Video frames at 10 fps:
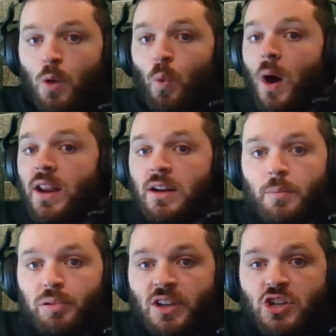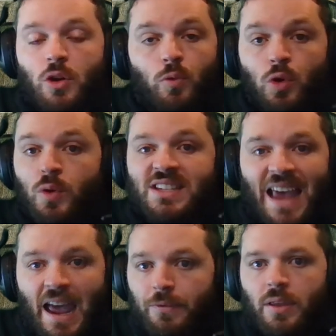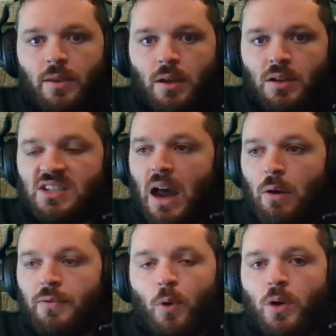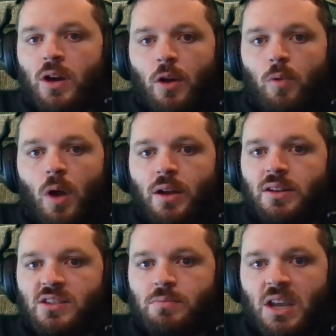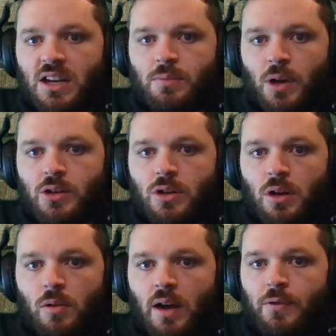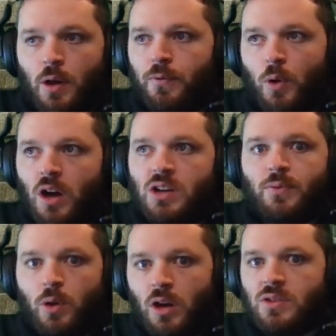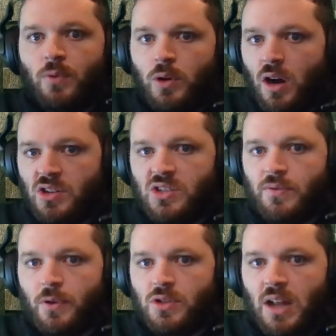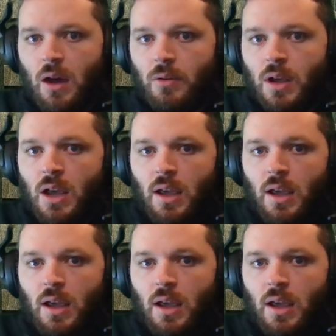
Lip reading: One incompletion ruins everything because now a 4 yard run doesn't mean as much, right? If you go 4 yards, it's a first down.